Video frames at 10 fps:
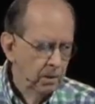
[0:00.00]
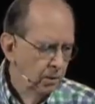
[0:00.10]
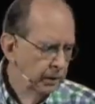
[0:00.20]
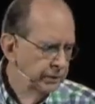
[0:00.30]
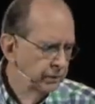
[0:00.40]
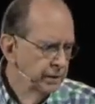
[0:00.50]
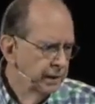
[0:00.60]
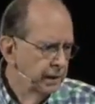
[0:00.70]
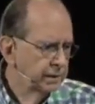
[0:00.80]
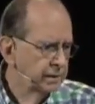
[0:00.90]
when you look
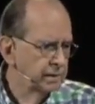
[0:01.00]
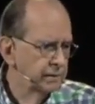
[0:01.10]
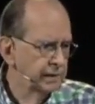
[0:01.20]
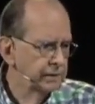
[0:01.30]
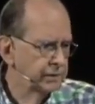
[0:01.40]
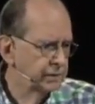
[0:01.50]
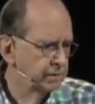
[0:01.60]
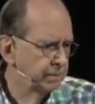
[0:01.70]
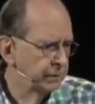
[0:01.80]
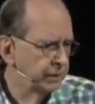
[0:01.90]
at this
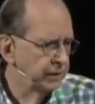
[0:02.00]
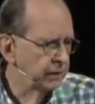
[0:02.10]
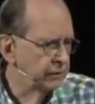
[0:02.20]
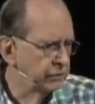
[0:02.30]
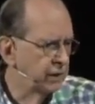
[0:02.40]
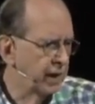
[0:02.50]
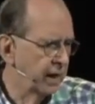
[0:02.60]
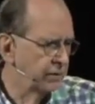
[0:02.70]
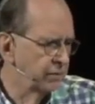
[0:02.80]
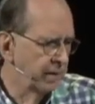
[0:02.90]
particular
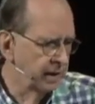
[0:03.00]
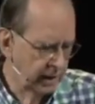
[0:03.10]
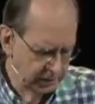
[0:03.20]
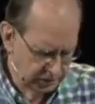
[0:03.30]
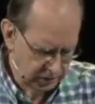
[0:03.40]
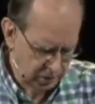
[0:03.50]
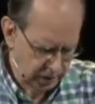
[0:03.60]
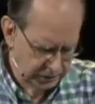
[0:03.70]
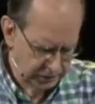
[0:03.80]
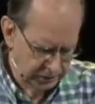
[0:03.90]
slide, you might ask the
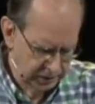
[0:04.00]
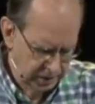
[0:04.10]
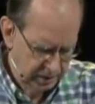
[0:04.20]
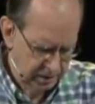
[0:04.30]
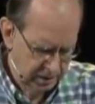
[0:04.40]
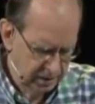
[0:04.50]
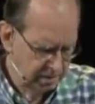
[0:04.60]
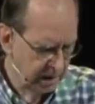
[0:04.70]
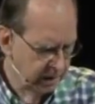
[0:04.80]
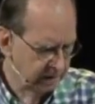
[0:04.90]
question, didn't
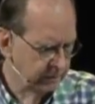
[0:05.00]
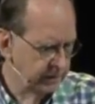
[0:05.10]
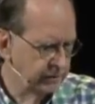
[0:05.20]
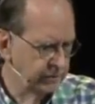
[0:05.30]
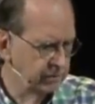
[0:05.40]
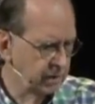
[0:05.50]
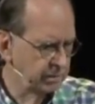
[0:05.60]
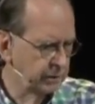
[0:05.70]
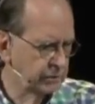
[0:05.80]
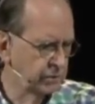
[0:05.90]
anybody ever teach you not to
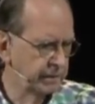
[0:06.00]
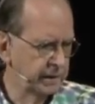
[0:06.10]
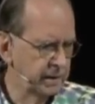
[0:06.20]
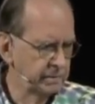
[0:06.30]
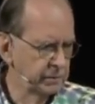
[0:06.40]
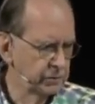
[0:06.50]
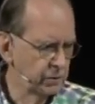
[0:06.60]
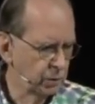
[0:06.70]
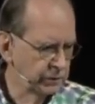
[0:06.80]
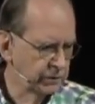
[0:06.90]
put so many numbers
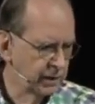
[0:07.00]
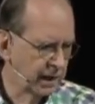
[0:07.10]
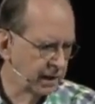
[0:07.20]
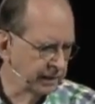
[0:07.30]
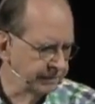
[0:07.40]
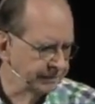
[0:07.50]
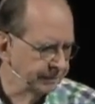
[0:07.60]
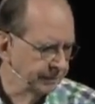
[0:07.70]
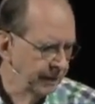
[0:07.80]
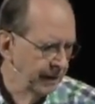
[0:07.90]
on one slide?
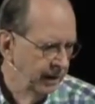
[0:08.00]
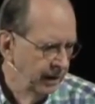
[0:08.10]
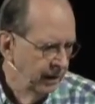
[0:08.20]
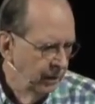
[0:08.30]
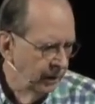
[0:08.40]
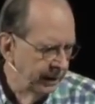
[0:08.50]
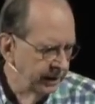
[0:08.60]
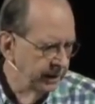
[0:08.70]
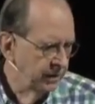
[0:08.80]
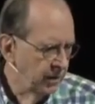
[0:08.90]
Well, I
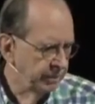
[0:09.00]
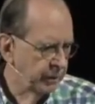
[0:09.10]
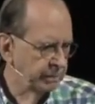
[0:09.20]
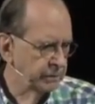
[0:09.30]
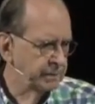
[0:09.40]
did it on purpose